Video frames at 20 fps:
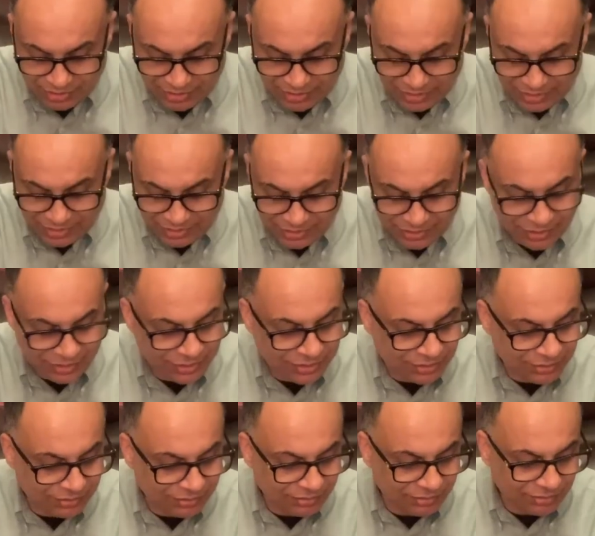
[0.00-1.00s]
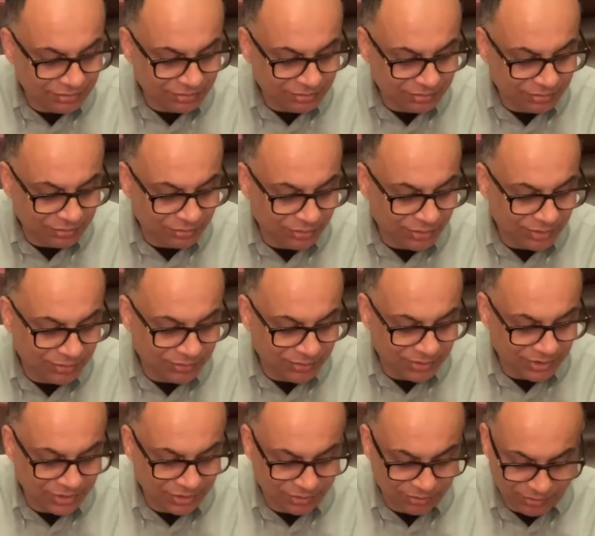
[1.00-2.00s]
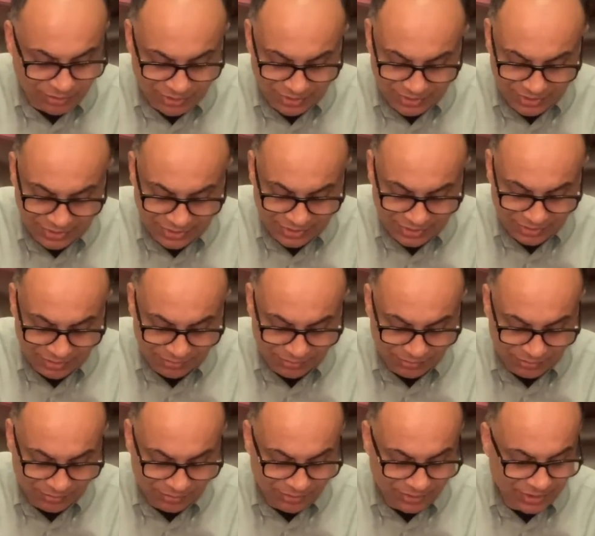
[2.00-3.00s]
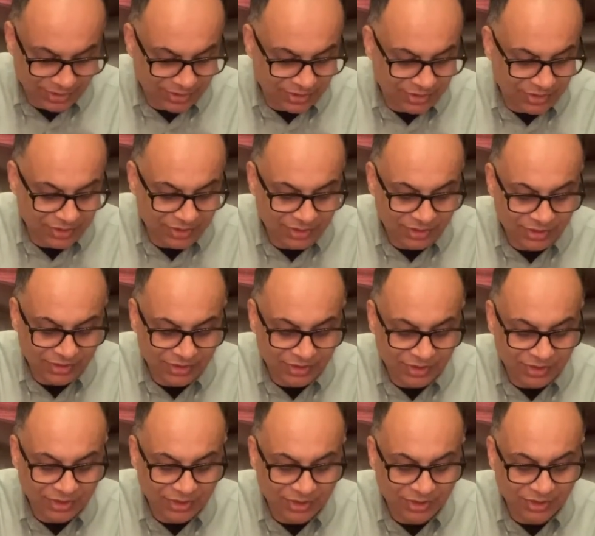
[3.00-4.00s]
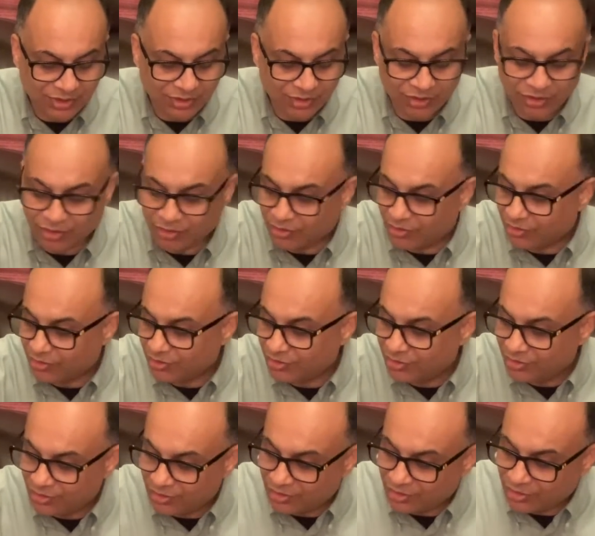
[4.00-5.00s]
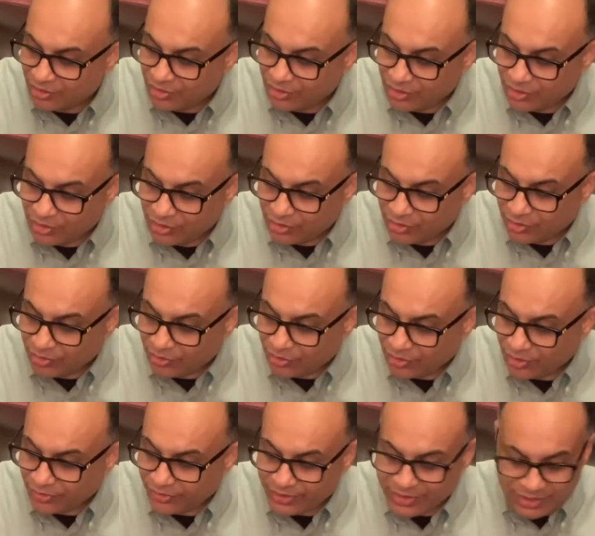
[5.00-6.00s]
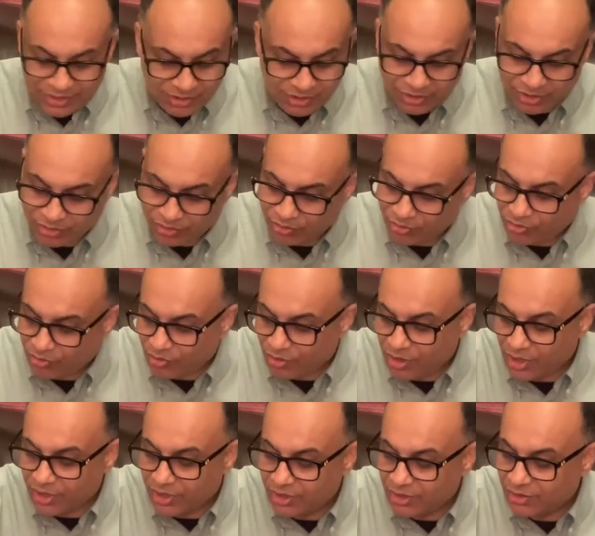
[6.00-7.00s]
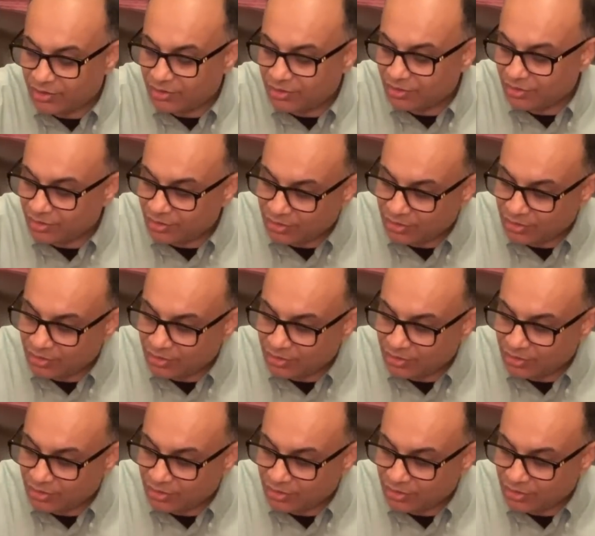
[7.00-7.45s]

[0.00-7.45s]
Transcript: and it's 1520 with Dior. So it's actually quite